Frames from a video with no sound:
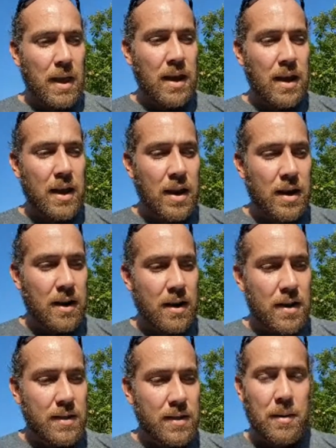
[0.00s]
and
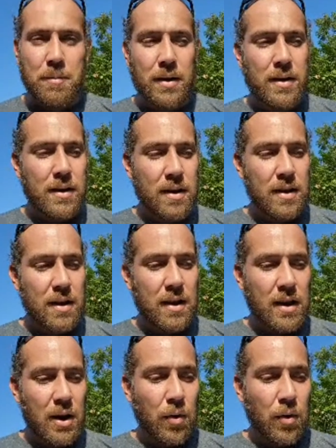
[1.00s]
that, but
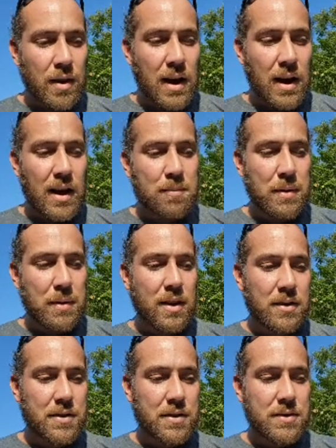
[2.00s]
I will not,
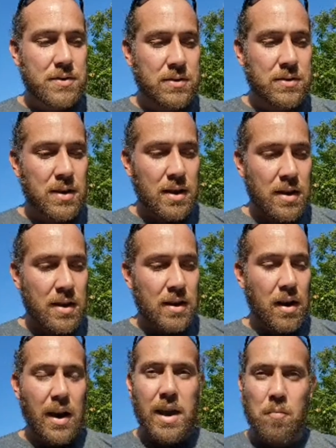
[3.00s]
because
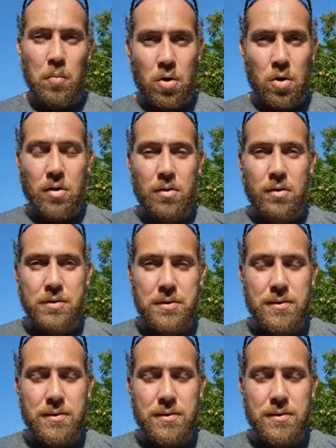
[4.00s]
I have morals.